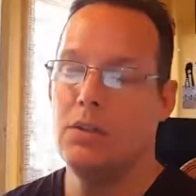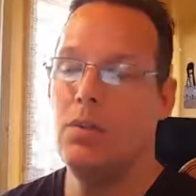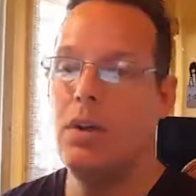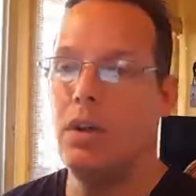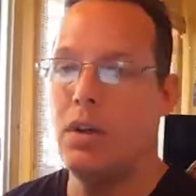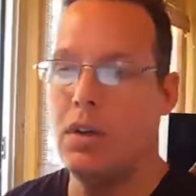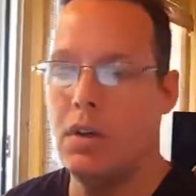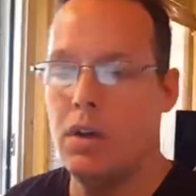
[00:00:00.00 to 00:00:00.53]

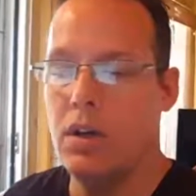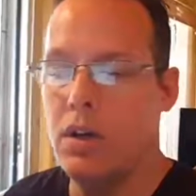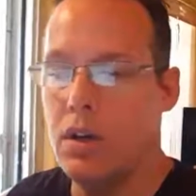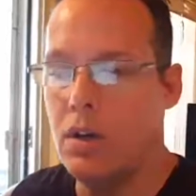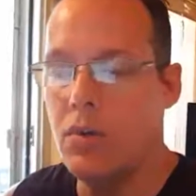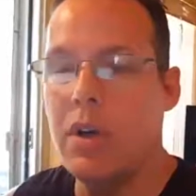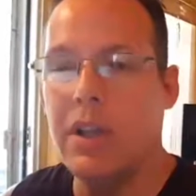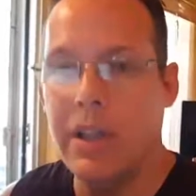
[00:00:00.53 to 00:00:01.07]

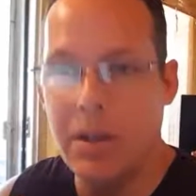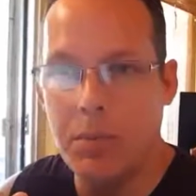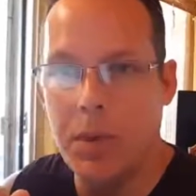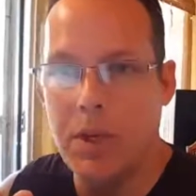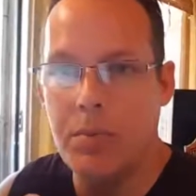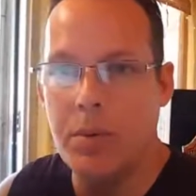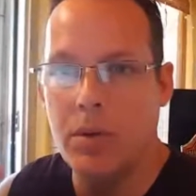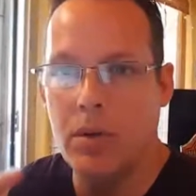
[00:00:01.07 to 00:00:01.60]
grilling
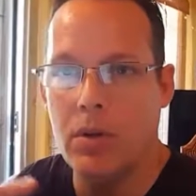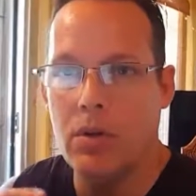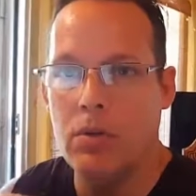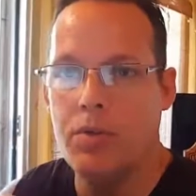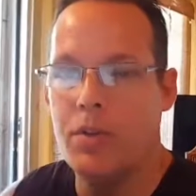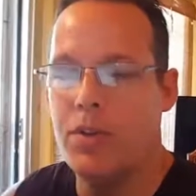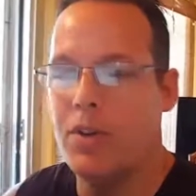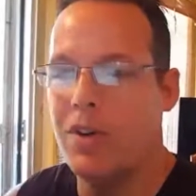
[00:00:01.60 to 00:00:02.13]
people
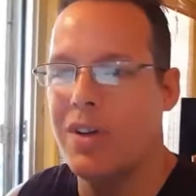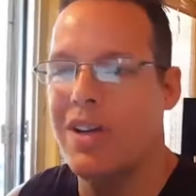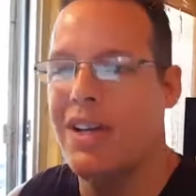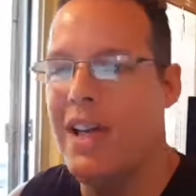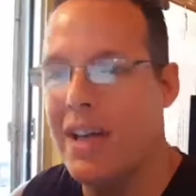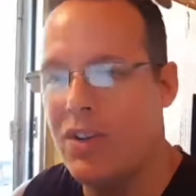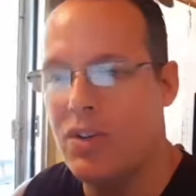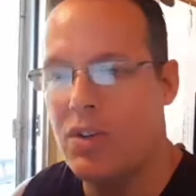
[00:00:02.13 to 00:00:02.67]
over their
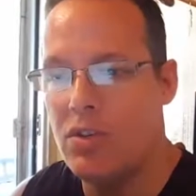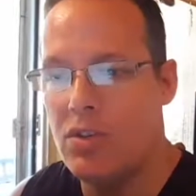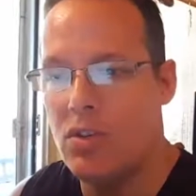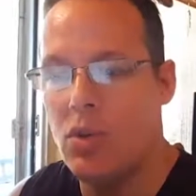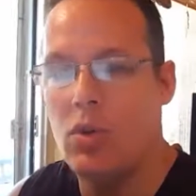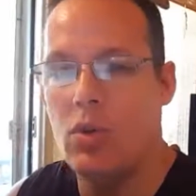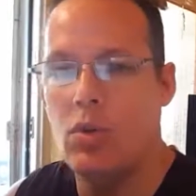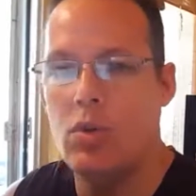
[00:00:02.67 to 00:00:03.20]
connections
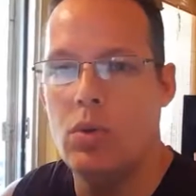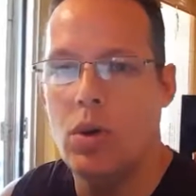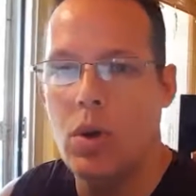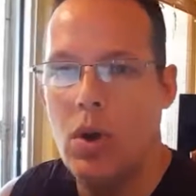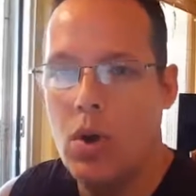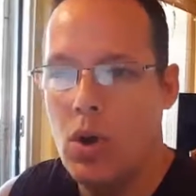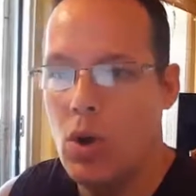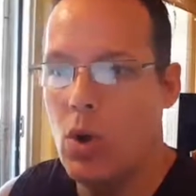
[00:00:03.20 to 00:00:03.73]
to
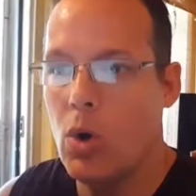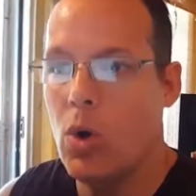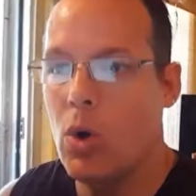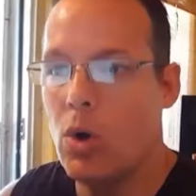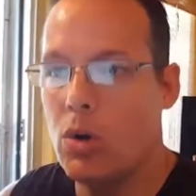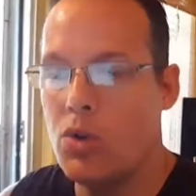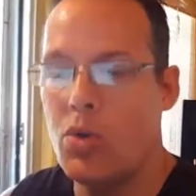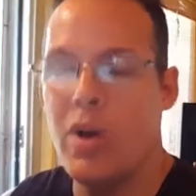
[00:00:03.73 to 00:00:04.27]

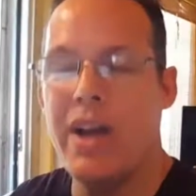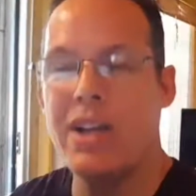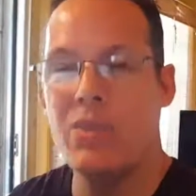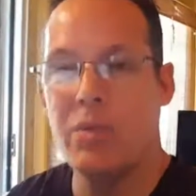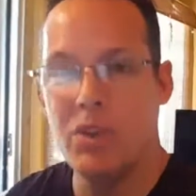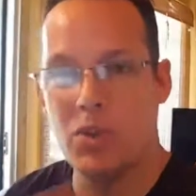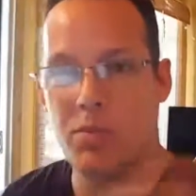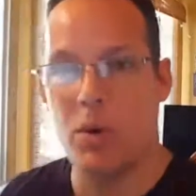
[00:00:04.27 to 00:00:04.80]
or trying
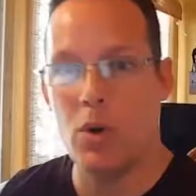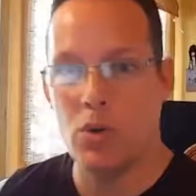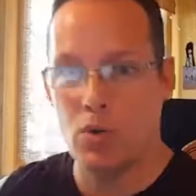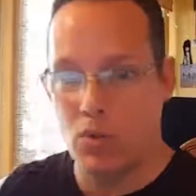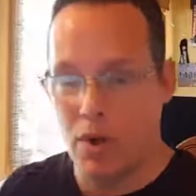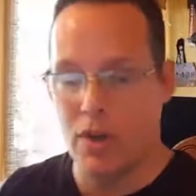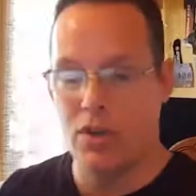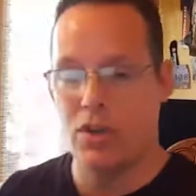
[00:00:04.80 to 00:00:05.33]
to expose
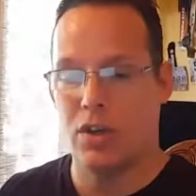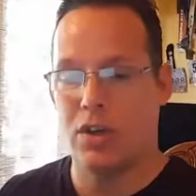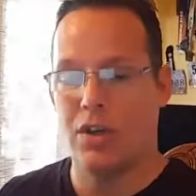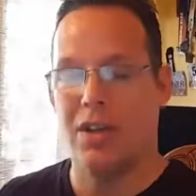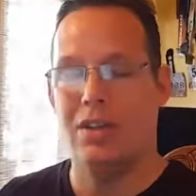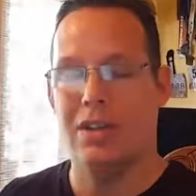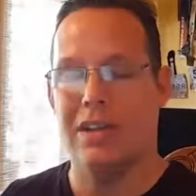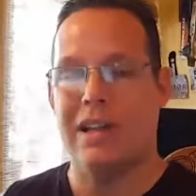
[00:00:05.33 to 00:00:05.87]
Russia
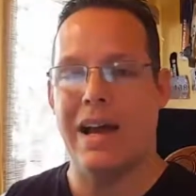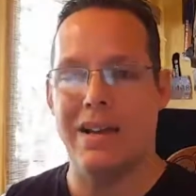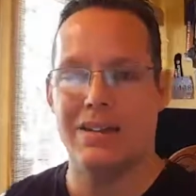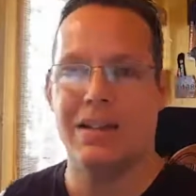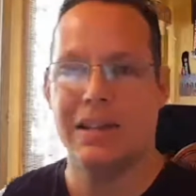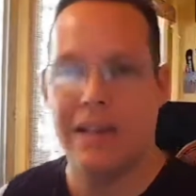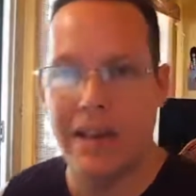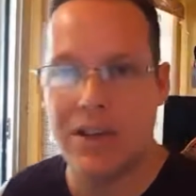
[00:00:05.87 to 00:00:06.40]
in the
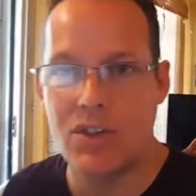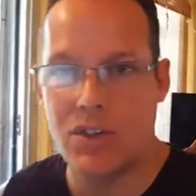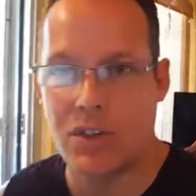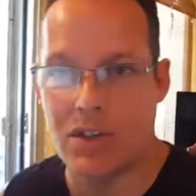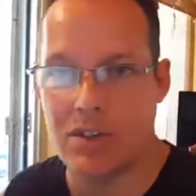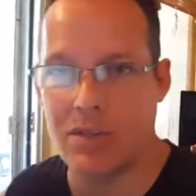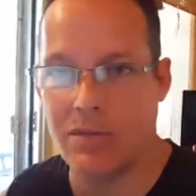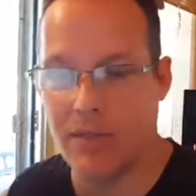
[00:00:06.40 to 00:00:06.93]
last
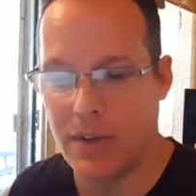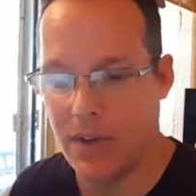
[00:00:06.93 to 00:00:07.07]
elections.